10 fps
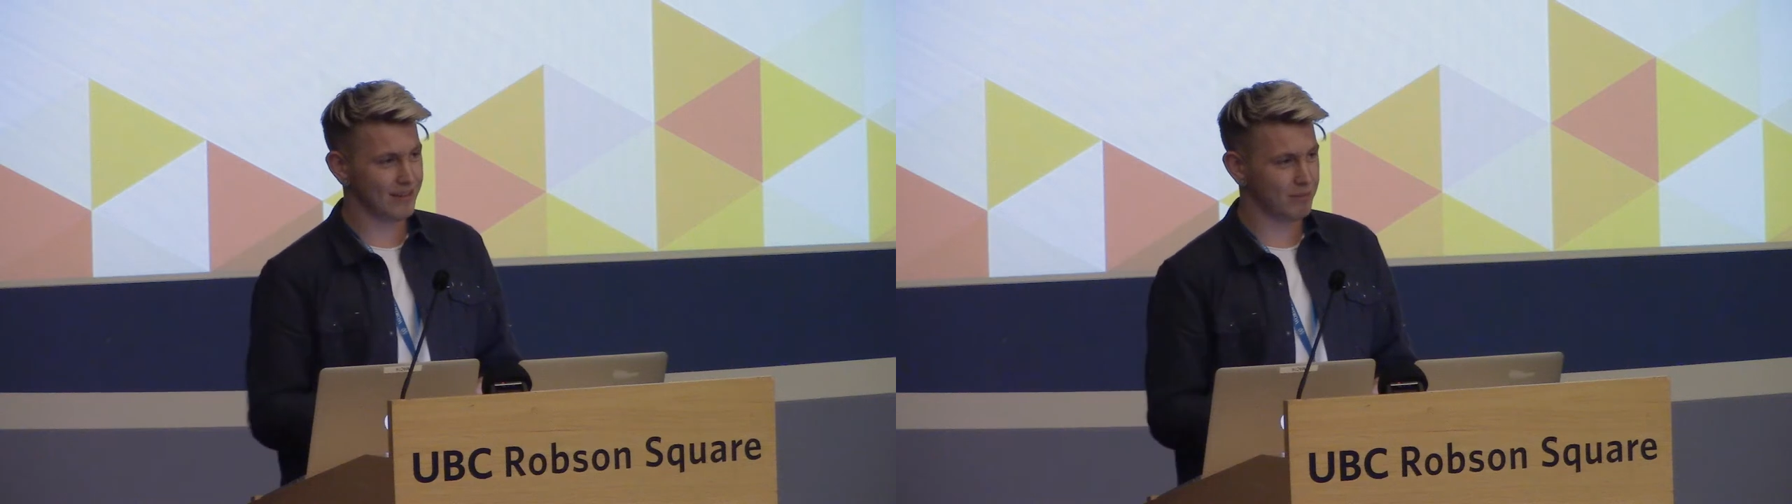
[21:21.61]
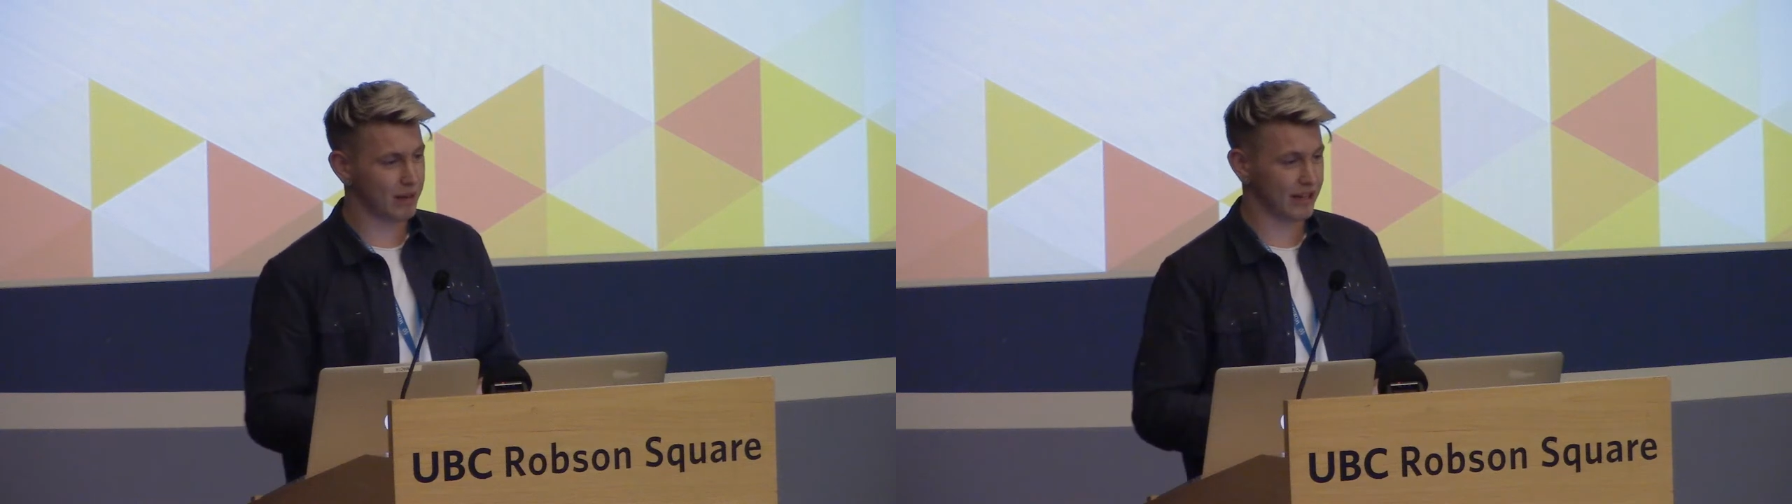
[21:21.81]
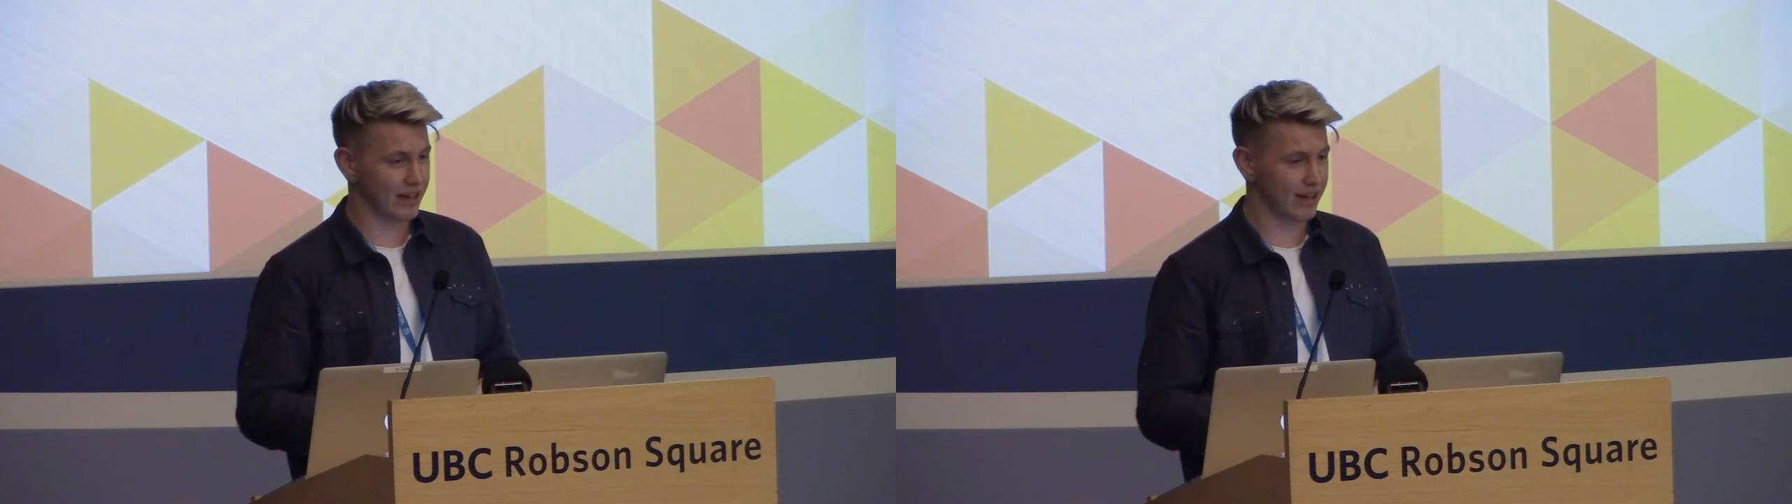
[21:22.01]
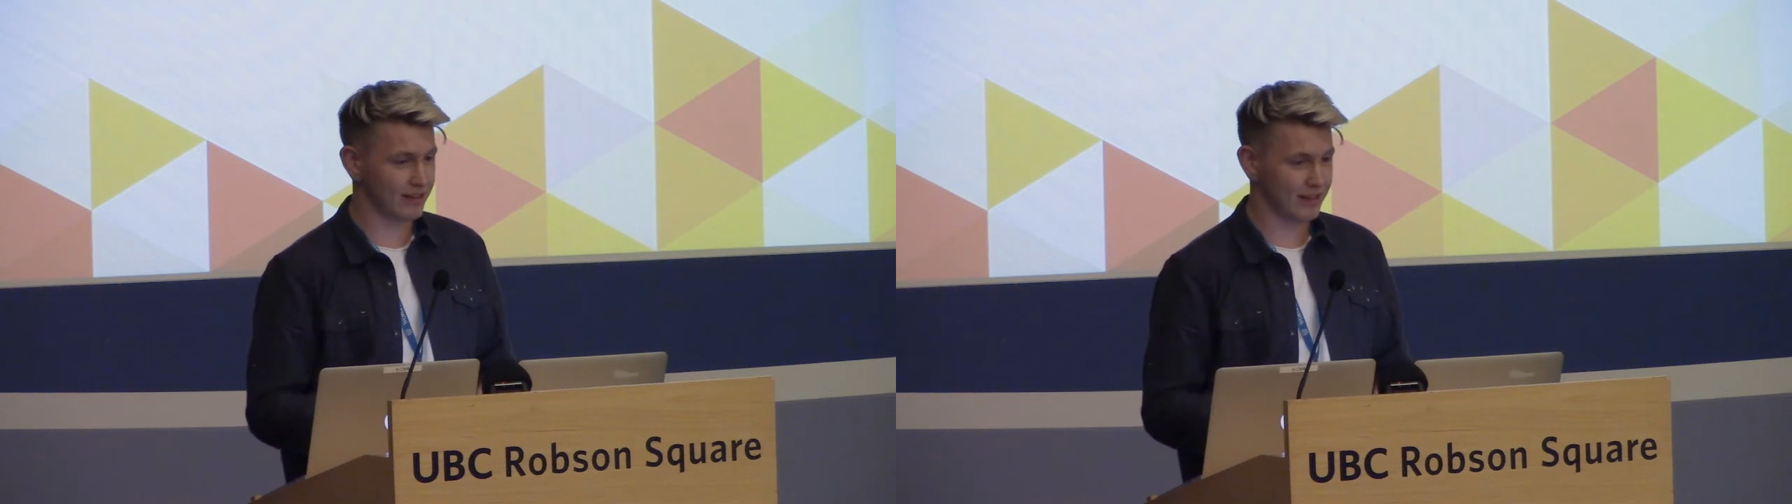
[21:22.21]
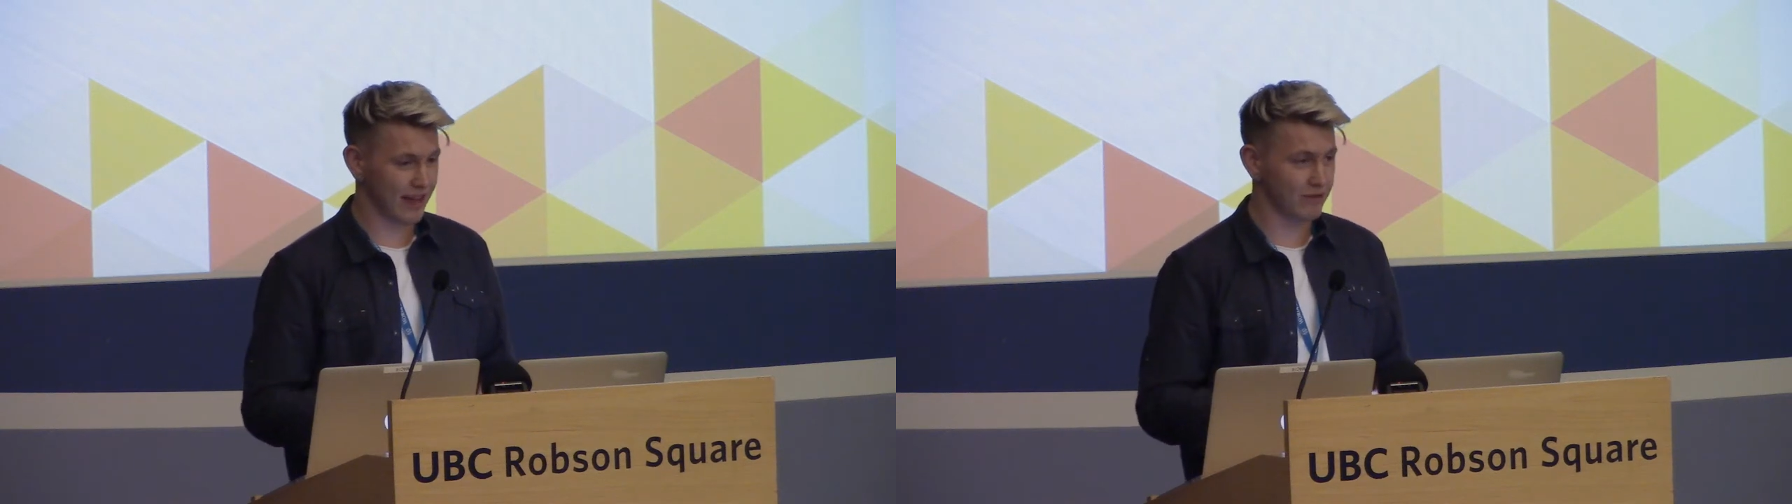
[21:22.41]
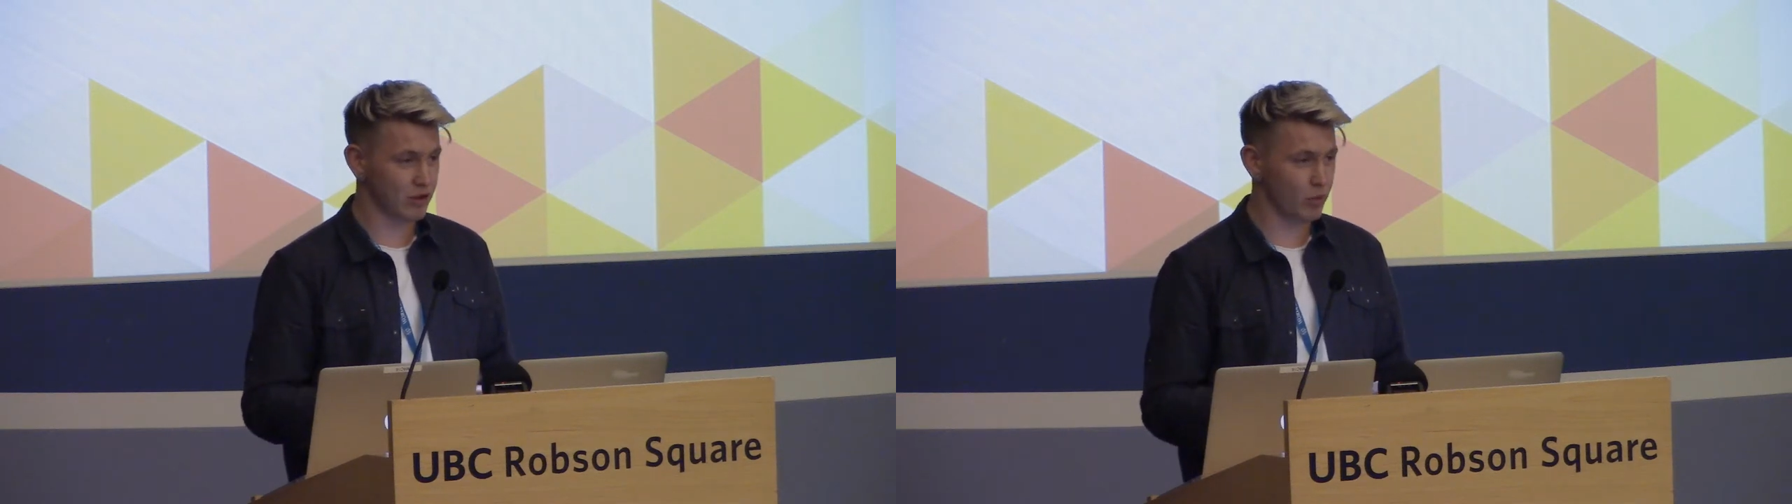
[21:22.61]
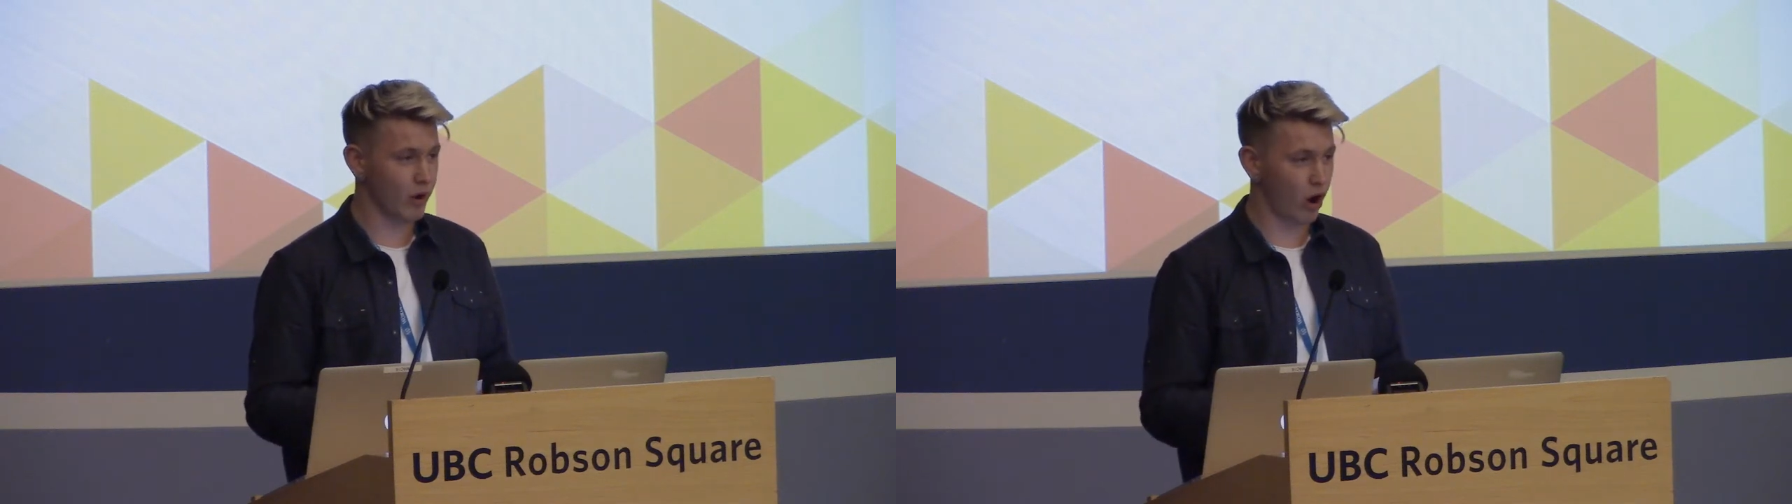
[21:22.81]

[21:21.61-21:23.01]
But uh, if you